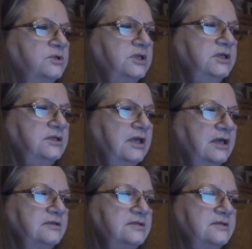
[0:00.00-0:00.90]
when he
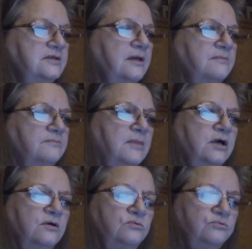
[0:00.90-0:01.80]
announced that
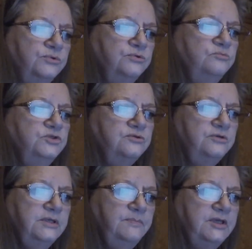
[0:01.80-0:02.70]
my old room was
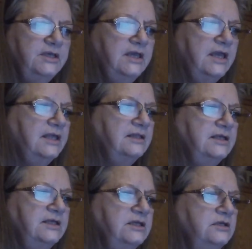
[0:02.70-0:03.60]
creepy and
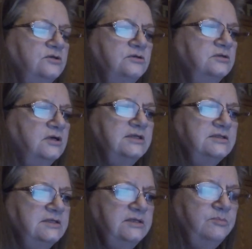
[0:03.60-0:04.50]
that he could
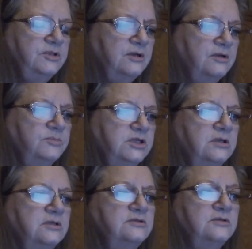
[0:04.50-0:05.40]
not sleep there
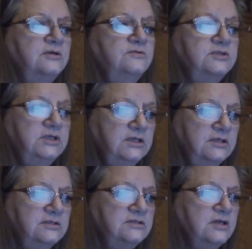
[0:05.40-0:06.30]
because those
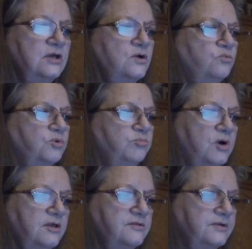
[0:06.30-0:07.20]
kids were
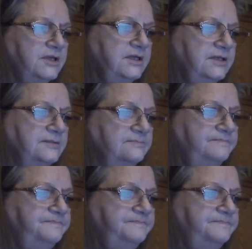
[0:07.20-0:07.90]
bothering him.